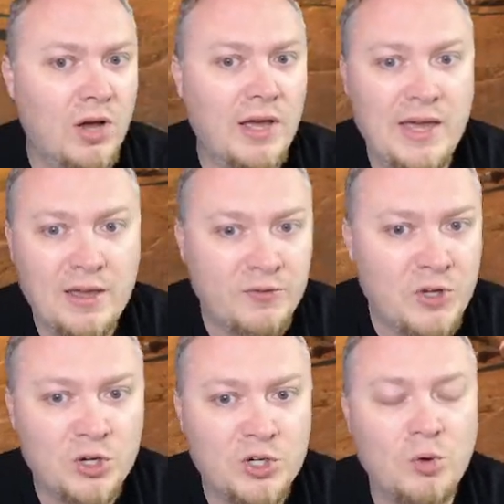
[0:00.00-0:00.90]
if
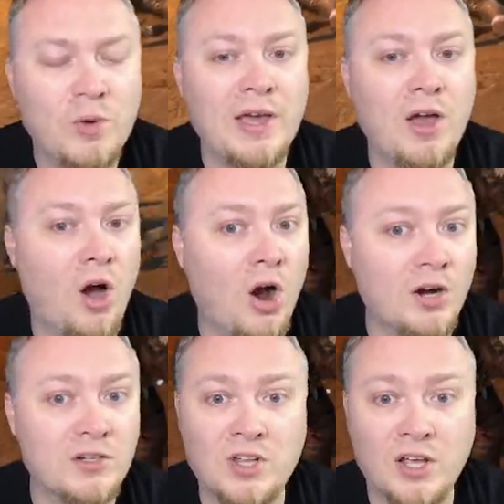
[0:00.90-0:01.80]
you're doing
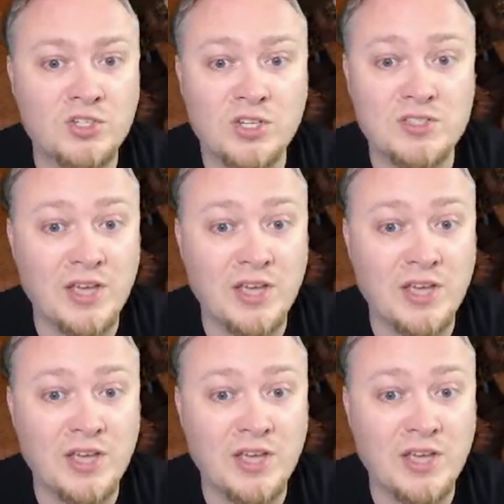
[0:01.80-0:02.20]
hard dungeons at